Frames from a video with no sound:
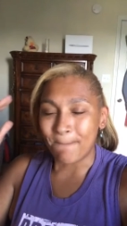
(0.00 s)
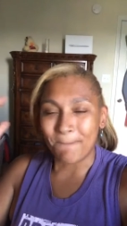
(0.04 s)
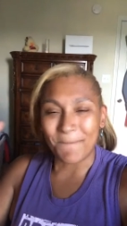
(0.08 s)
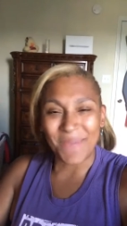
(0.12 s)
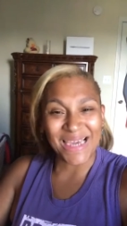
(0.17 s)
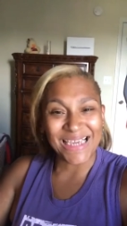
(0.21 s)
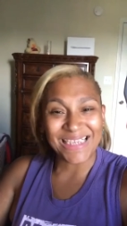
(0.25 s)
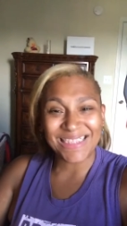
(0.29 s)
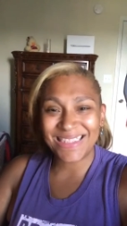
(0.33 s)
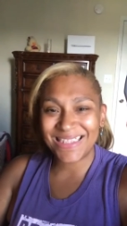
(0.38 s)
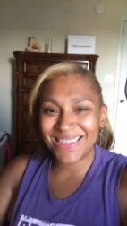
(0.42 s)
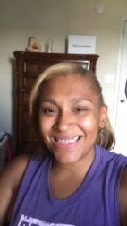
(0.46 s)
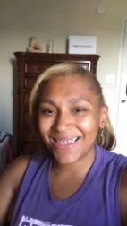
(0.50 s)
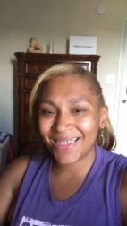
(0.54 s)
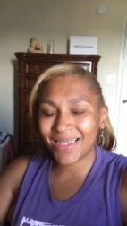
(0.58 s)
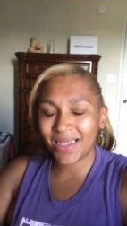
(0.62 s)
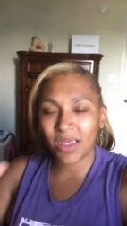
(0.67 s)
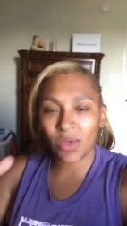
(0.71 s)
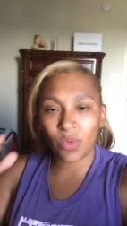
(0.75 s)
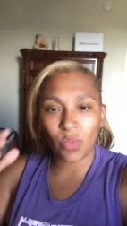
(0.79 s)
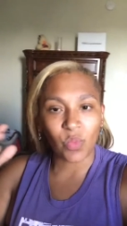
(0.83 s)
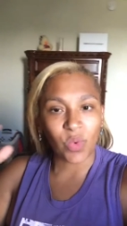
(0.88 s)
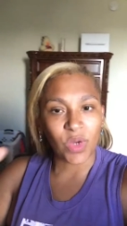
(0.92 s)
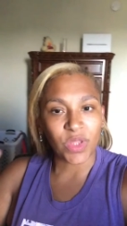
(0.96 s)

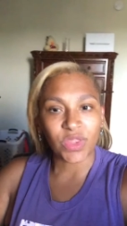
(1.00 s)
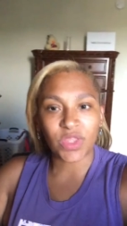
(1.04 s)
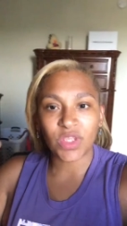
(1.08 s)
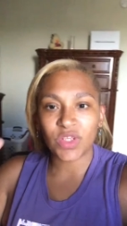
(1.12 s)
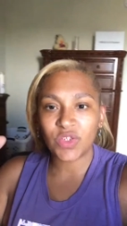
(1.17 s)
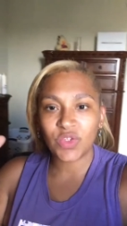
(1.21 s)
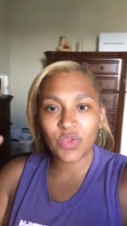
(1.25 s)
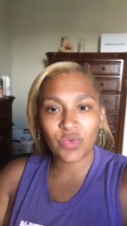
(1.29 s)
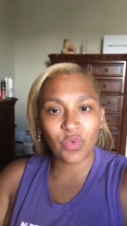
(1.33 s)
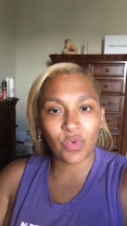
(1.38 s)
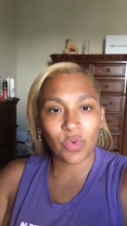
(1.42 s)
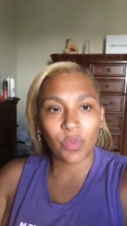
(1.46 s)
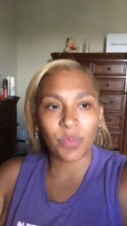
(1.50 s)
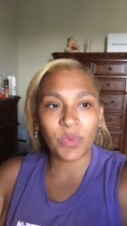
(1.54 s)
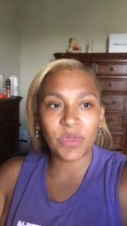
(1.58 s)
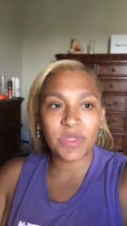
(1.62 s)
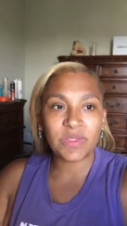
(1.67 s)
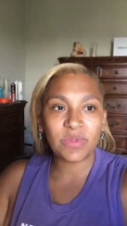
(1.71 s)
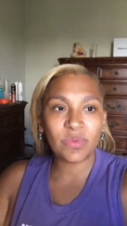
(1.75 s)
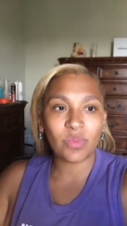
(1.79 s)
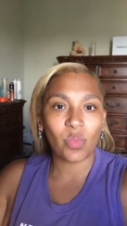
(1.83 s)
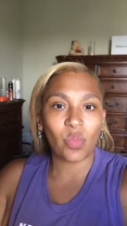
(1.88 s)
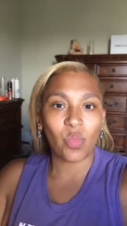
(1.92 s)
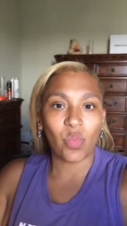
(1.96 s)
Basically, what this group
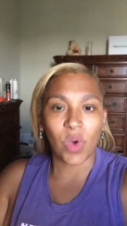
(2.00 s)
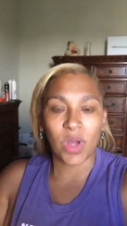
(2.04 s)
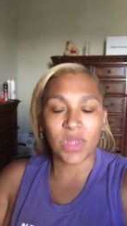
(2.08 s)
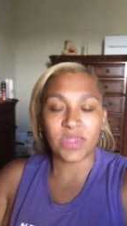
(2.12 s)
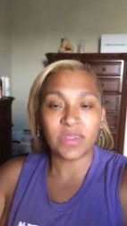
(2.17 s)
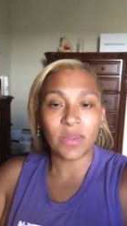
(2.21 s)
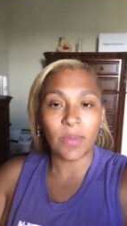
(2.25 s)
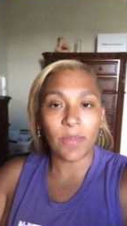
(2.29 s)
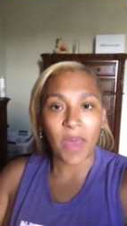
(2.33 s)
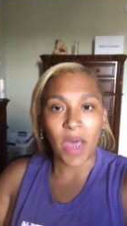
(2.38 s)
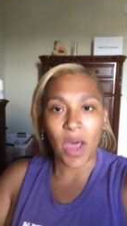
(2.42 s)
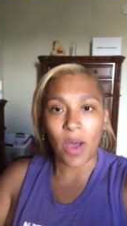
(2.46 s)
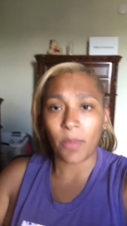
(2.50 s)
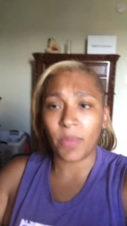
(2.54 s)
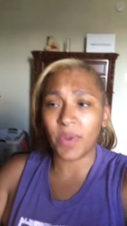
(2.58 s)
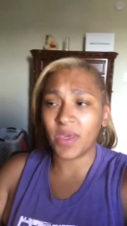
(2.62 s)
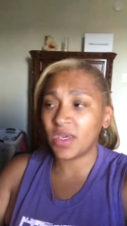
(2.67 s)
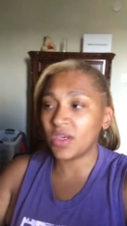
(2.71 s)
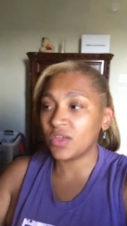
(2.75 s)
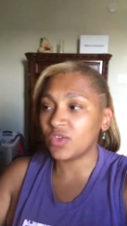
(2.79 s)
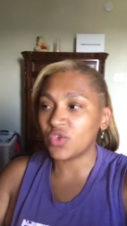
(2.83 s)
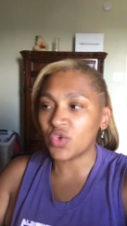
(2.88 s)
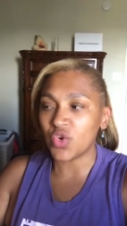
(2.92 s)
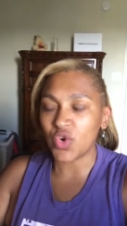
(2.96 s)
is was about
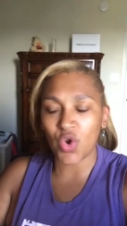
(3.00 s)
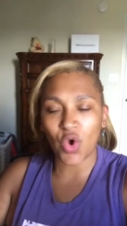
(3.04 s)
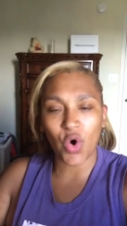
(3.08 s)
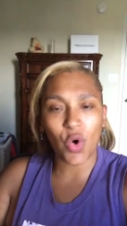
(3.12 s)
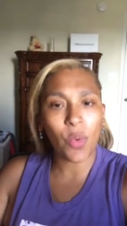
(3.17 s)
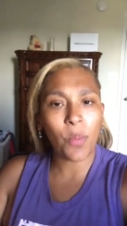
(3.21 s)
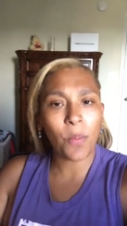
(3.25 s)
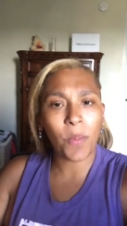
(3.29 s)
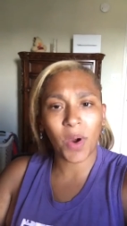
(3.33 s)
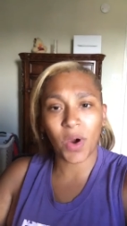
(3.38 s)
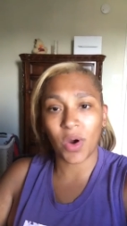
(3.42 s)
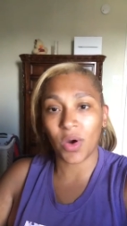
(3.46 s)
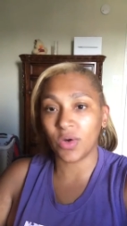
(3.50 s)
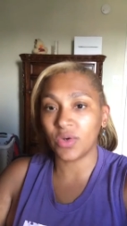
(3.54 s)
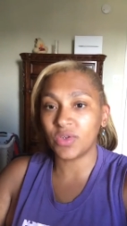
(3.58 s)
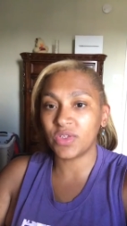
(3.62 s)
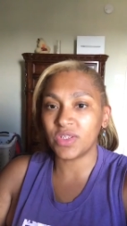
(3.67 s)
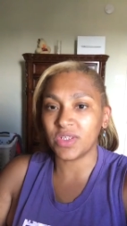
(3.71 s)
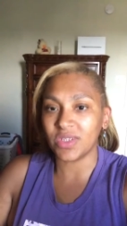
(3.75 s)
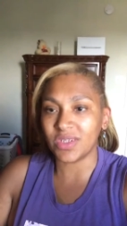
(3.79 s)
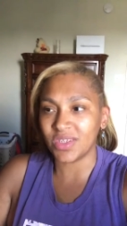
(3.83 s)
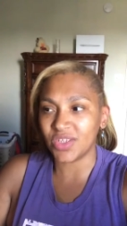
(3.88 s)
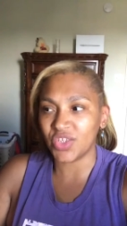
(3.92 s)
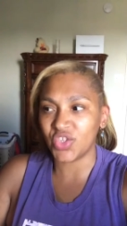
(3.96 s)
because no
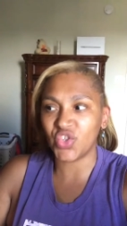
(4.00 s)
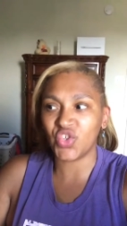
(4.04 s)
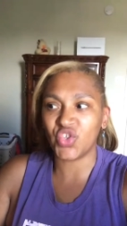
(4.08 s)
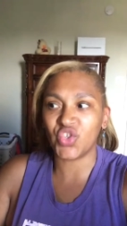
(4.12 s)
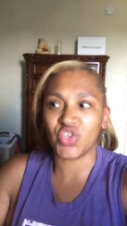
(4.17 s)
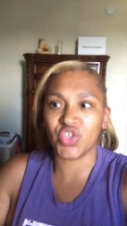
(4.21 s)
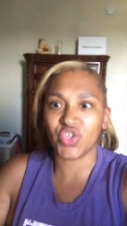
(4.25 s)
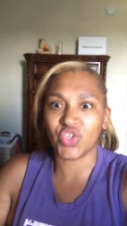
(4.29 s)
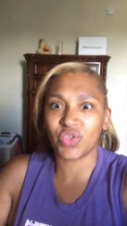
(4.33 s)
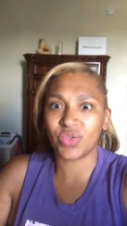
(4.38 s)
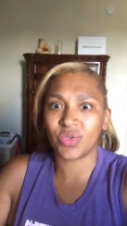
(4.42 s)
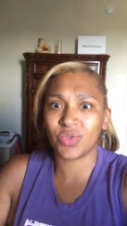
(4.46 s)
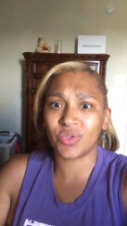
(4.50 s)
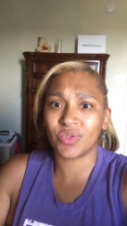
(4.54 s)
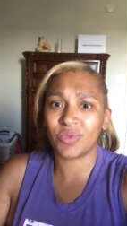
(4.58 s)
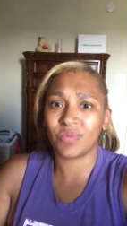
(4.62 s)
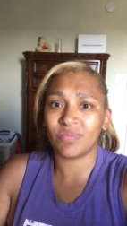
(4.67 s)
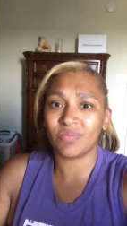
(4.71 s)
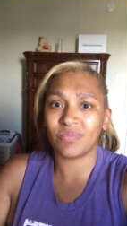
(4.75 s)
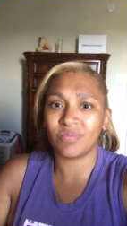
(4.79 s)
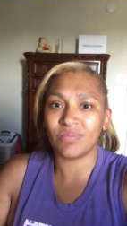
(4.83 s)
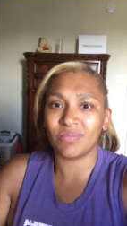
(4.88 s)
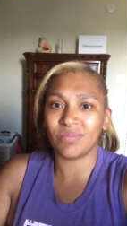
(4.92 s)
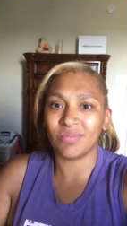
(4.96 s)
person is just
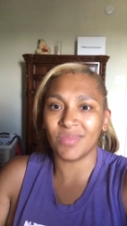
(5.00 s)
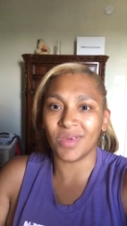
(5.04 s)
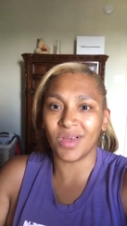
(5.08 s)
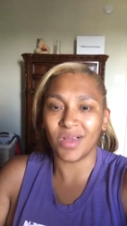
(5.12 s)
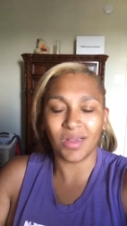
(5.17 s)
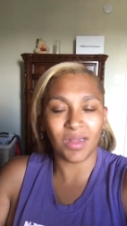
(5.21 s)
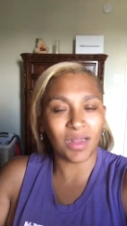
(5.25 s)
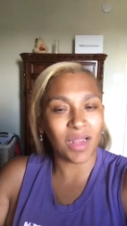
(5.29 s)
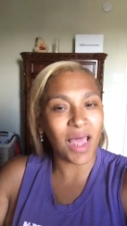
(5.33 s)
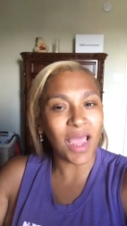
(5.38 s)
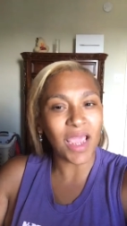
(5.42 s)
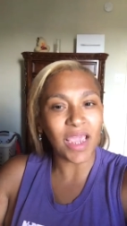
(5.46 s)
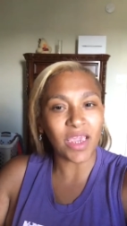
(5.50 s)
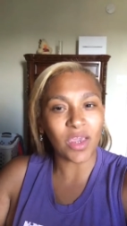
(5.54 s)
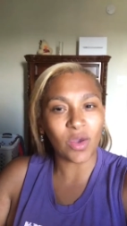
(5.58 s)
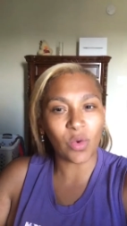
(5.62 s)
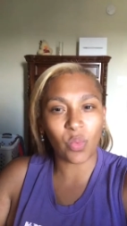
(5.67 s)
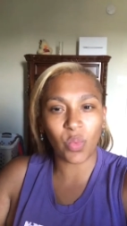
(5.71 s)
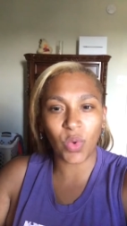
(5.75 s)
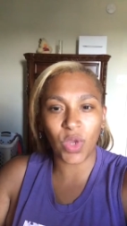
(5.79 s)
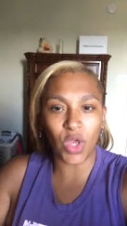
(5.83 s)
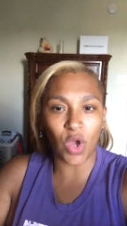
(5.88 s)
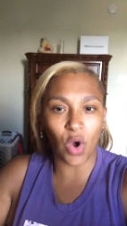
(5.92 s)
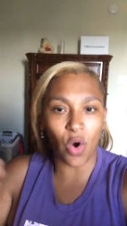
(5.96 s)
alike.
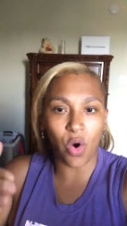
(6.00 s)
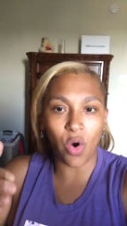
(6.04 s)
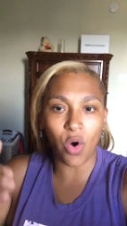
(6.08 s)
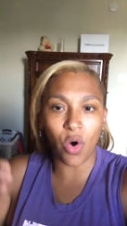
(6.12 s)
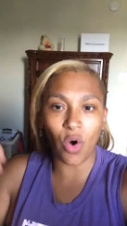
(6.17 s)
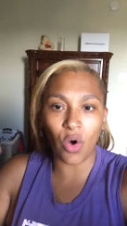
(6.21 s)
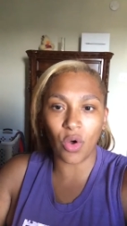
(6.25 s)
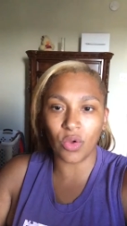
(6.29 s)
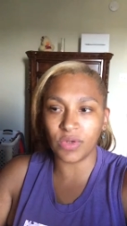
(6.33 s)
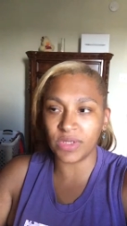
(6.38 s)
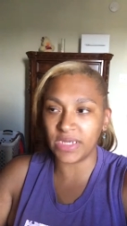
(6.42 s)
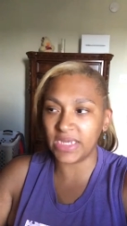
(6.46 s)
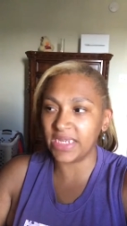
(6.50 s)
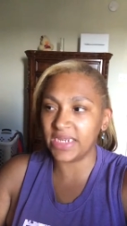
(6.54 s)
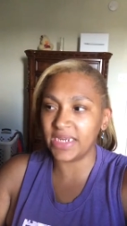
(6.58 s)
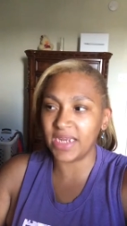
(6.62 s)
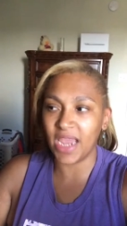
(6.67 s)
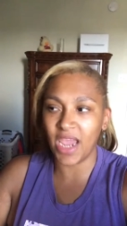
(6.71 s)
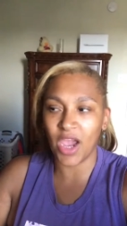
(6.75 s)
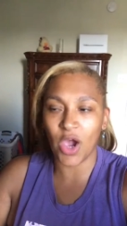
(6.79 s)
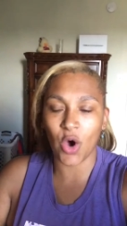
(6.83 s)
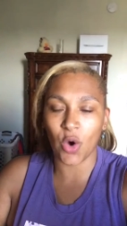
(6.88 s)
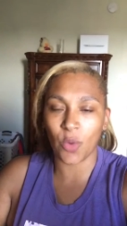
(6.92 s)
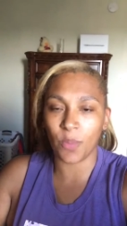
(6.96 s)
We all need
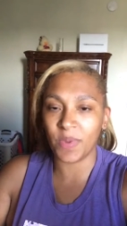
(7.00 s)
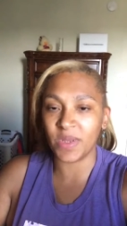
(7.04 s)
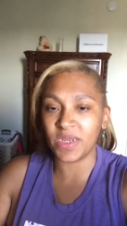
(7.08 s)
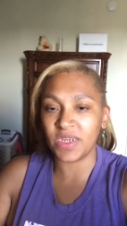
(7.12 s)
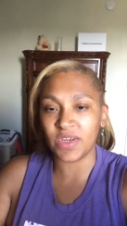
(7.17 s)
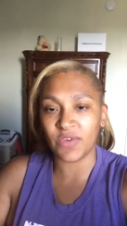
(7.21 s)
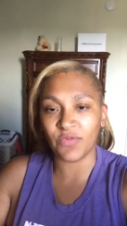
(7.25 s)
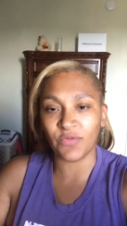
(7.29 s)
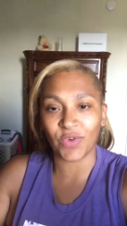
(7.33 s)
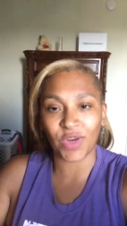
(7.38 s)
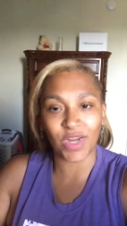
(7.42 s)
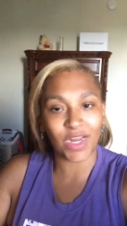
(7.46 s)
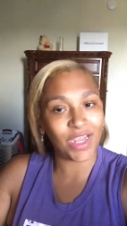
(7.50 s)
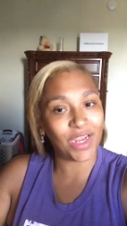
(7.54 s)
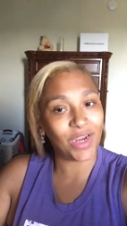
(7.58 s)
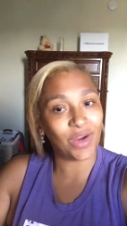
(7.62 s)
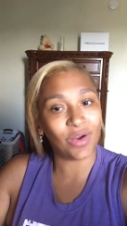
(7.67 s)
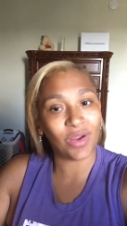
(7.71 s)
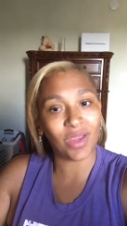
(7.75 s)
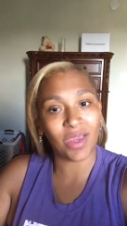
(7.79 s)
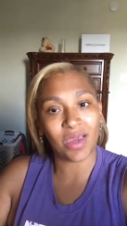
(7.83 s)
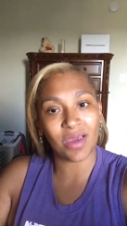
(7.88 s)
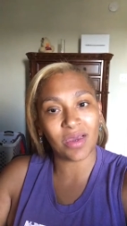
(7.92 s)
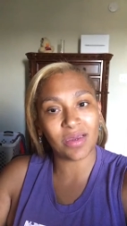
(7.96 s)
help in different
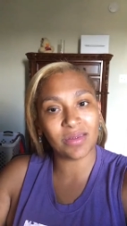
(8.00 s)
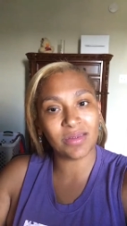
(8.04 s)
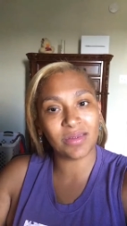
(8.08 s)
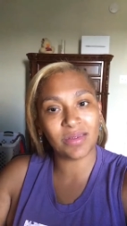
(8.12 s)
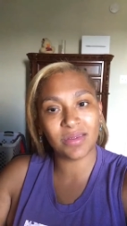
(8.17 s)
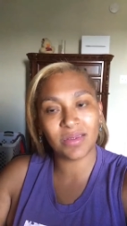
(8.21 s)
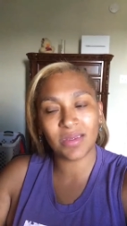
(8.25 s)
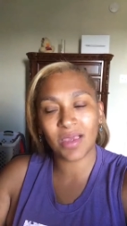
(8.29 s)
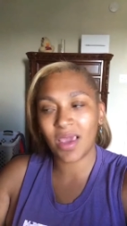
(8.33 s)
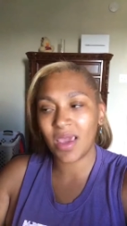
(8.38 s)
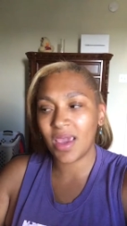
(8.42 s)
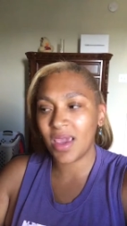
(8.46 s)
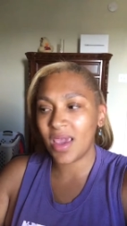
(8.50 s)
areas.